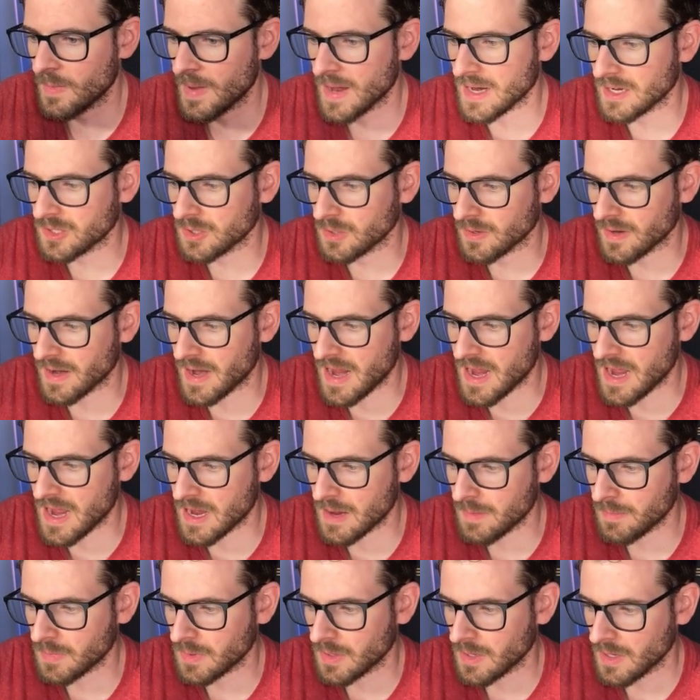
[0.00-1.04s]
back to our
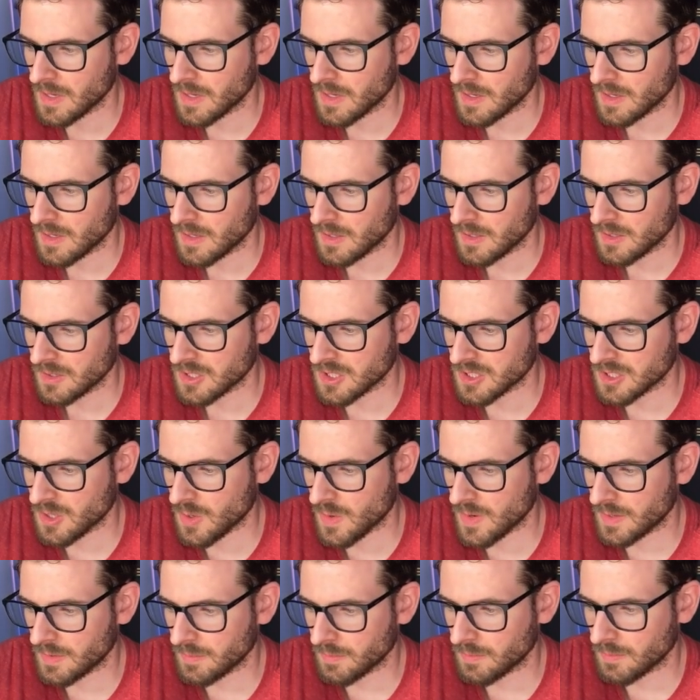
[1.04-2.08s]
app, just go
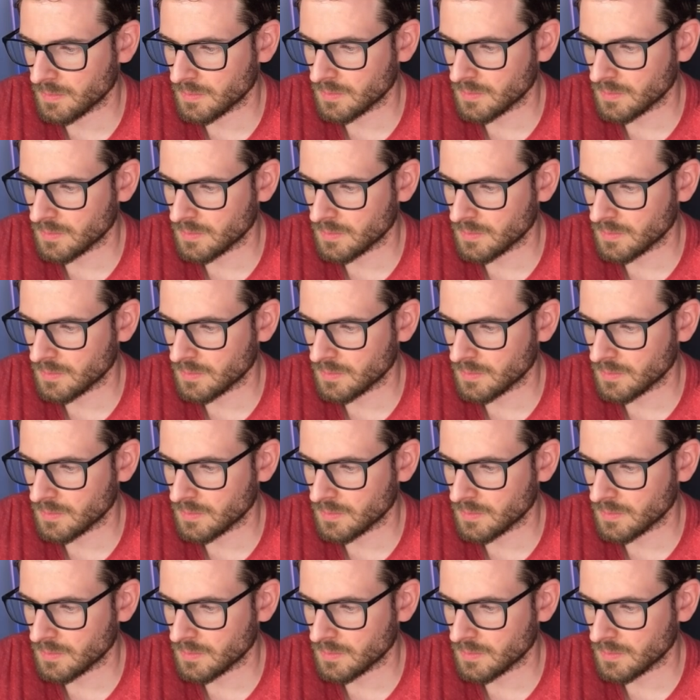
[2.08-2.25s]
ahead and